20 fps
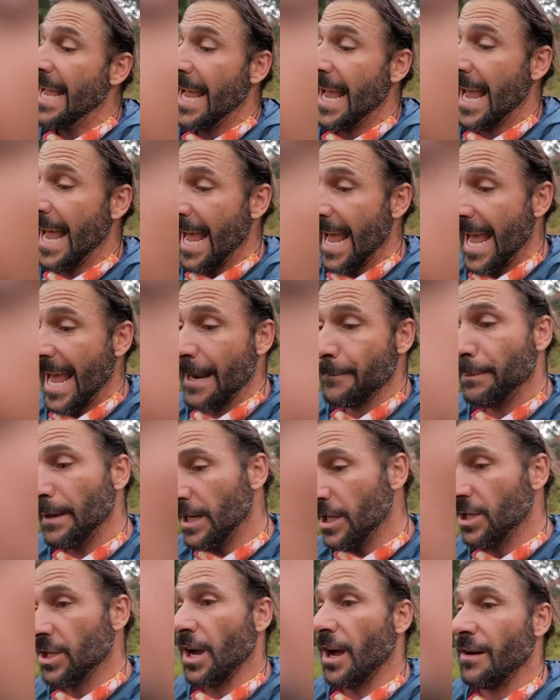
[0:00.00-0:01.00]
and be
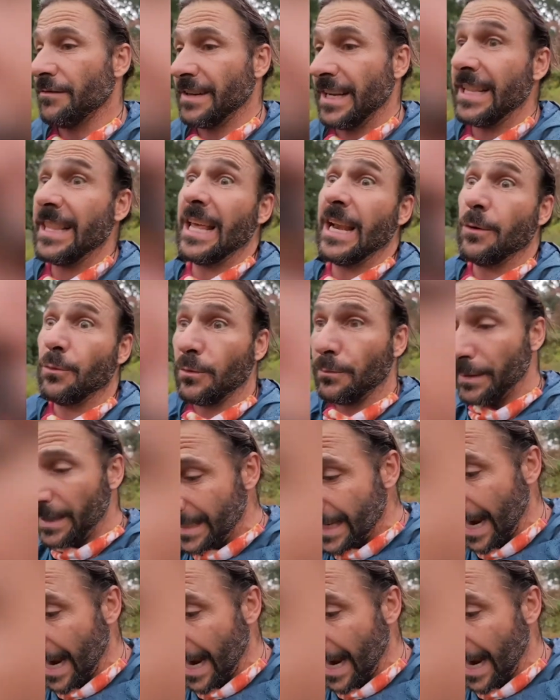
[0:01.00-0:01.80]
dissolved and then it will be